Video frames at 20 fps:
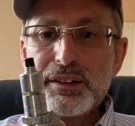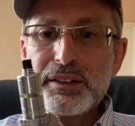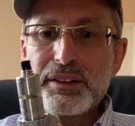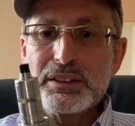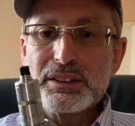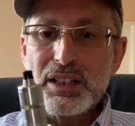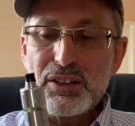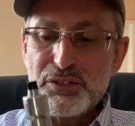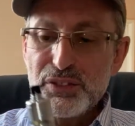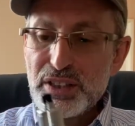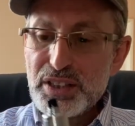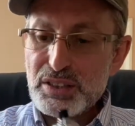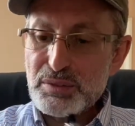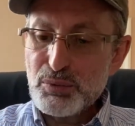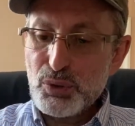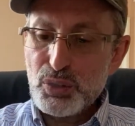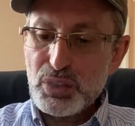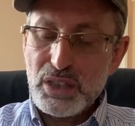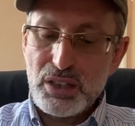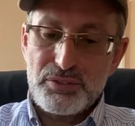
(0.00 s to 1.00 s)
Definitely is
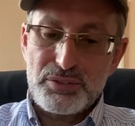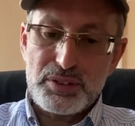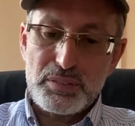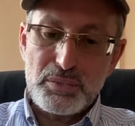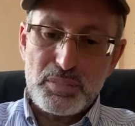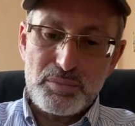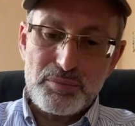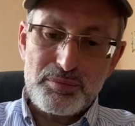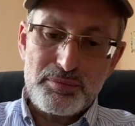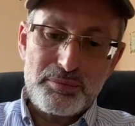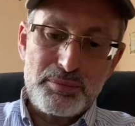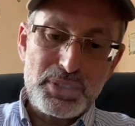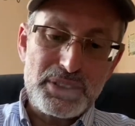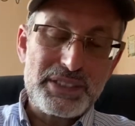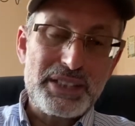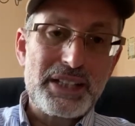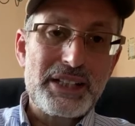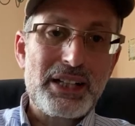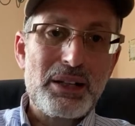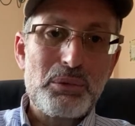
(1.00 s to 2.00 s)
more comfortable, but
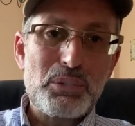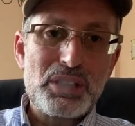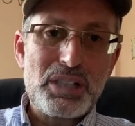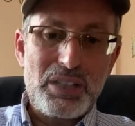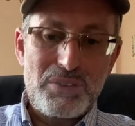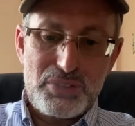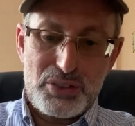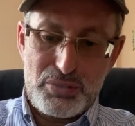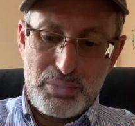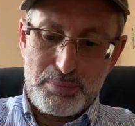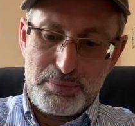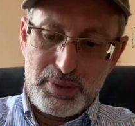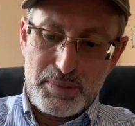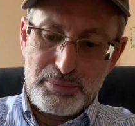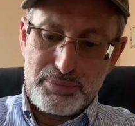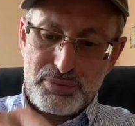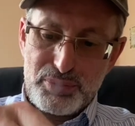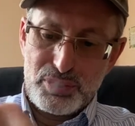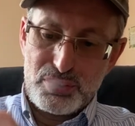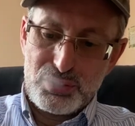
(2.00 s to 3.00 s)
then I wouldn't have a drip tip
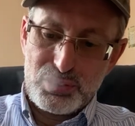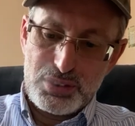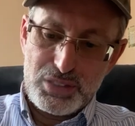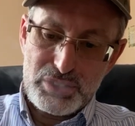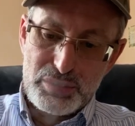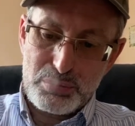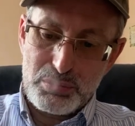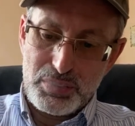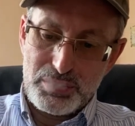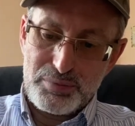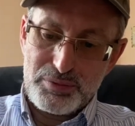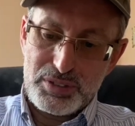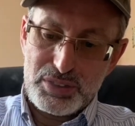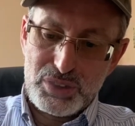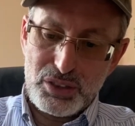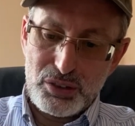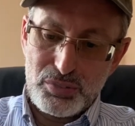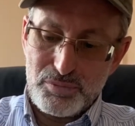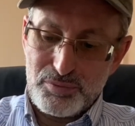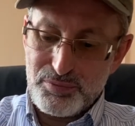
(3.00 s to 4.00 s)
for this one.
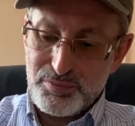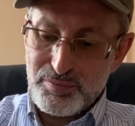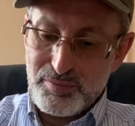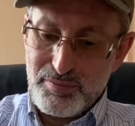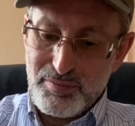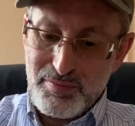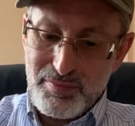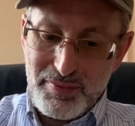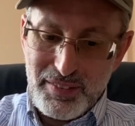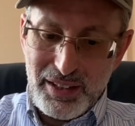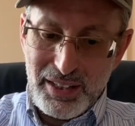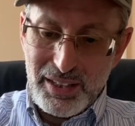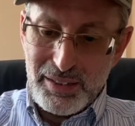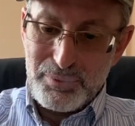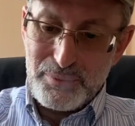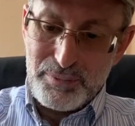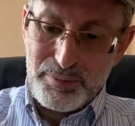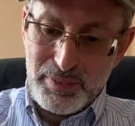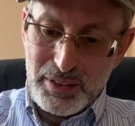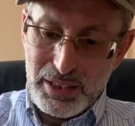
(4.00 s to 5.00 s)
So
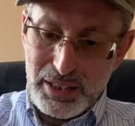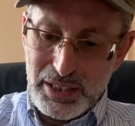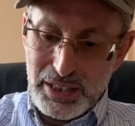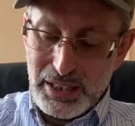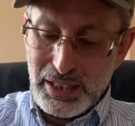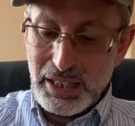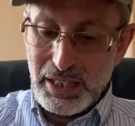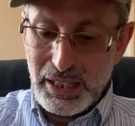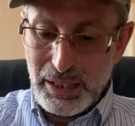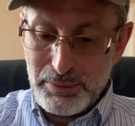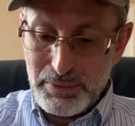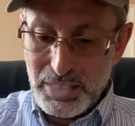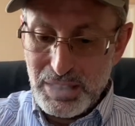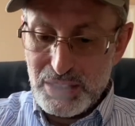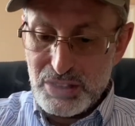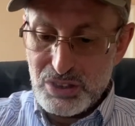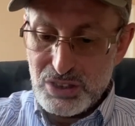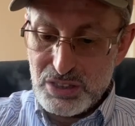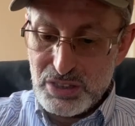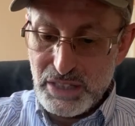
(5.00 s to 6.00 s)
I'm um, I'm going to
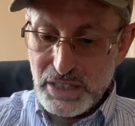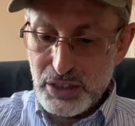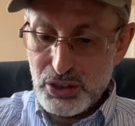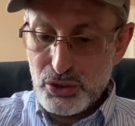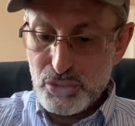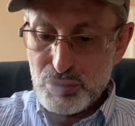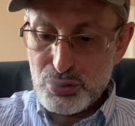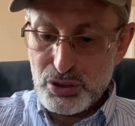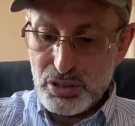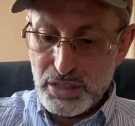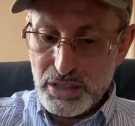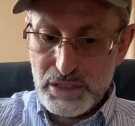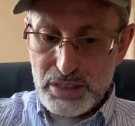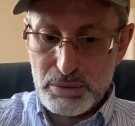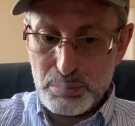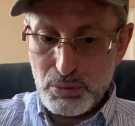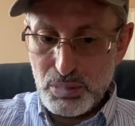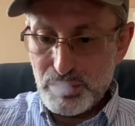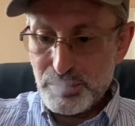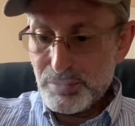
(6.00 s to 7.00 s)
just get used to this
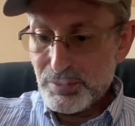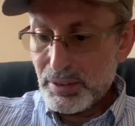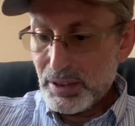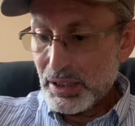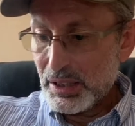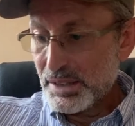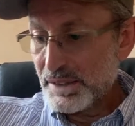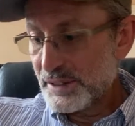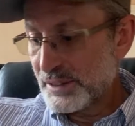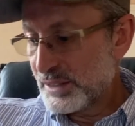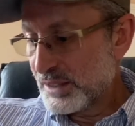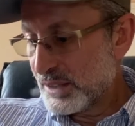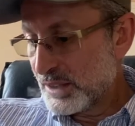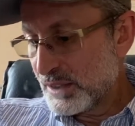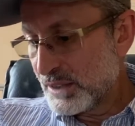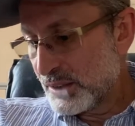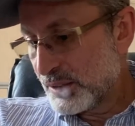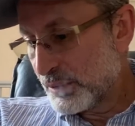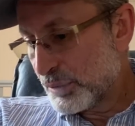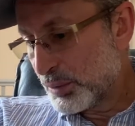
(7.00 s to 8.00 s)
one. And
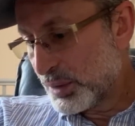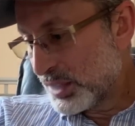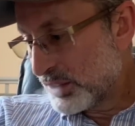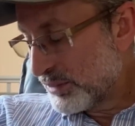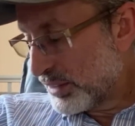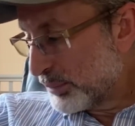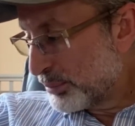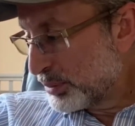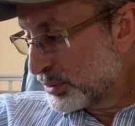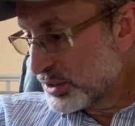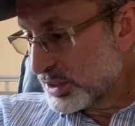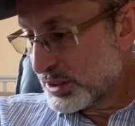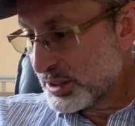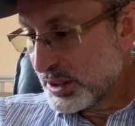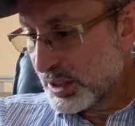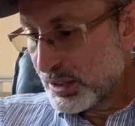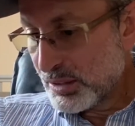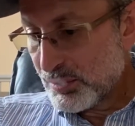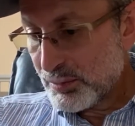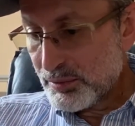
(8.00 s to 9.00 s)
uh, where have I put it
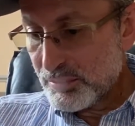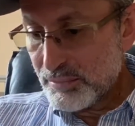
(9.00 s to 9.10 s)
now?